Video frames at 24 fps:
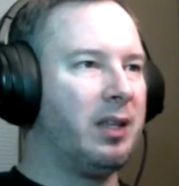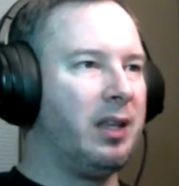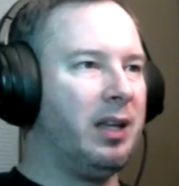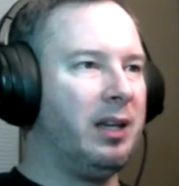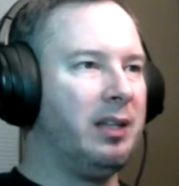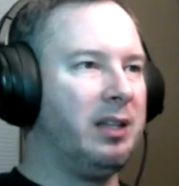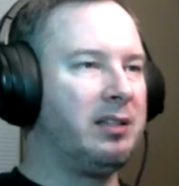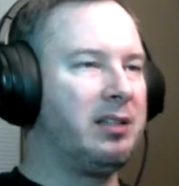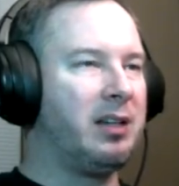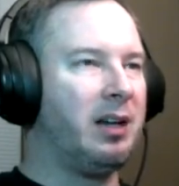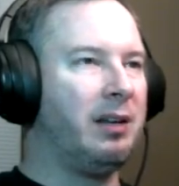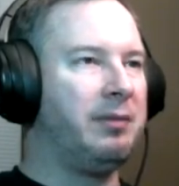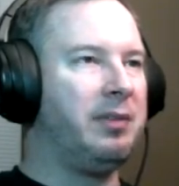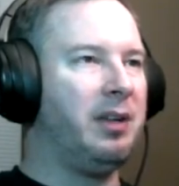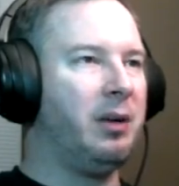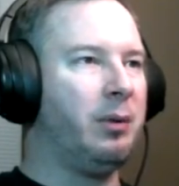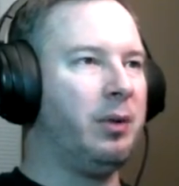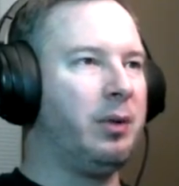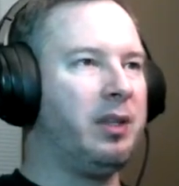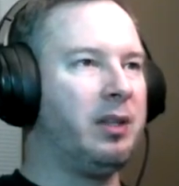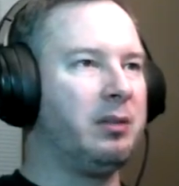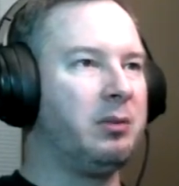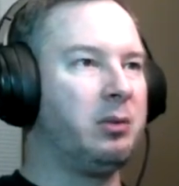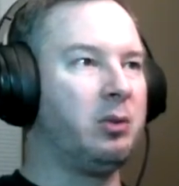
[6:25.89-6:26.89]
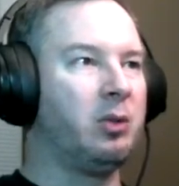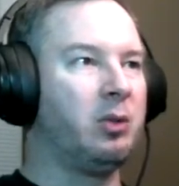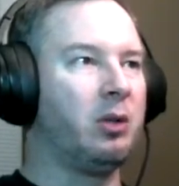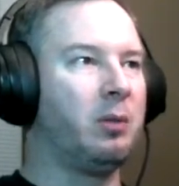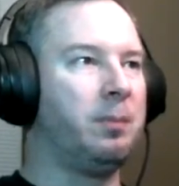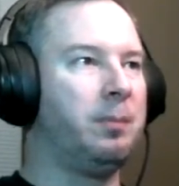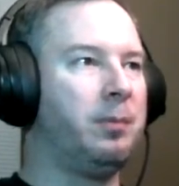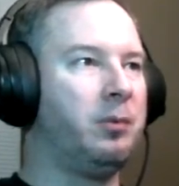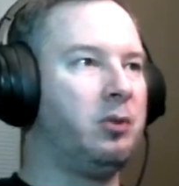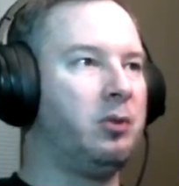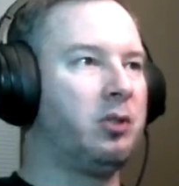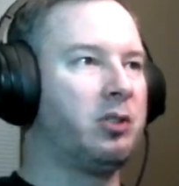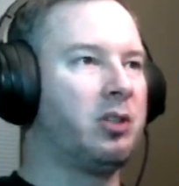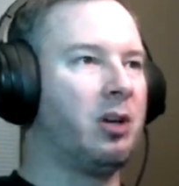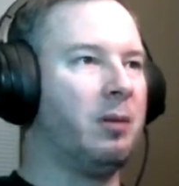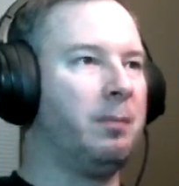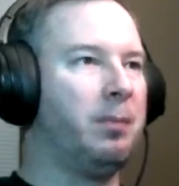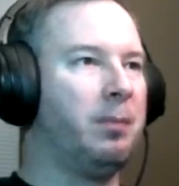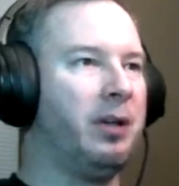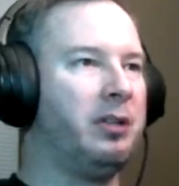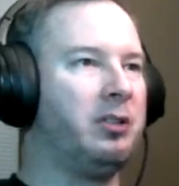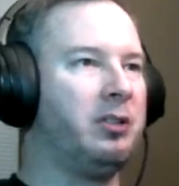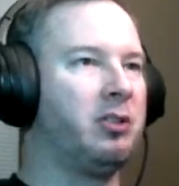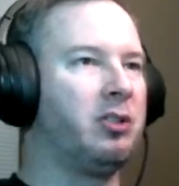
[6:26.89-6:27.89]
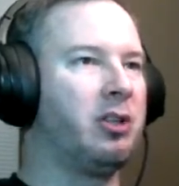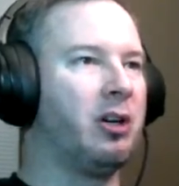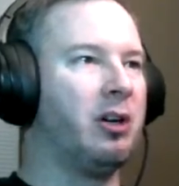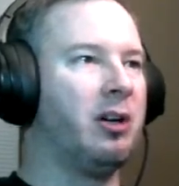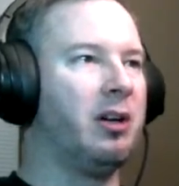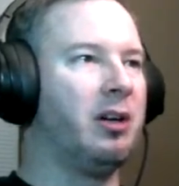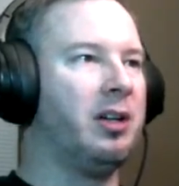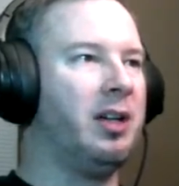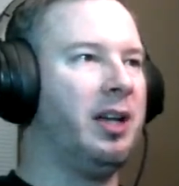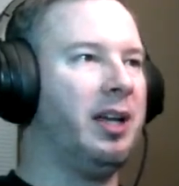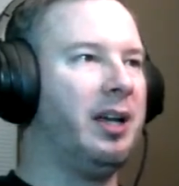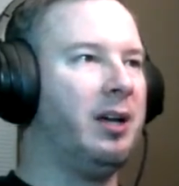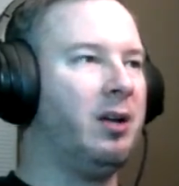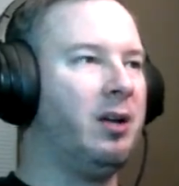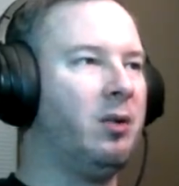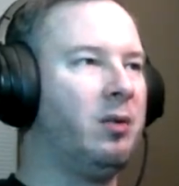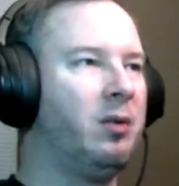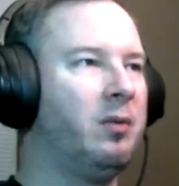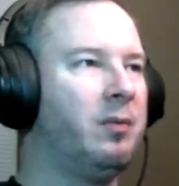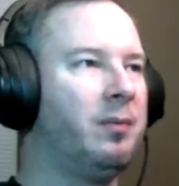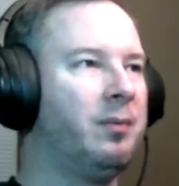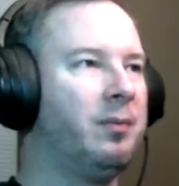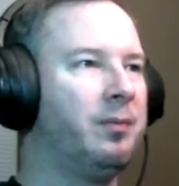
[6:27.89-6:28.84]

And instead of dealing with it, I'm just going to place a turret down.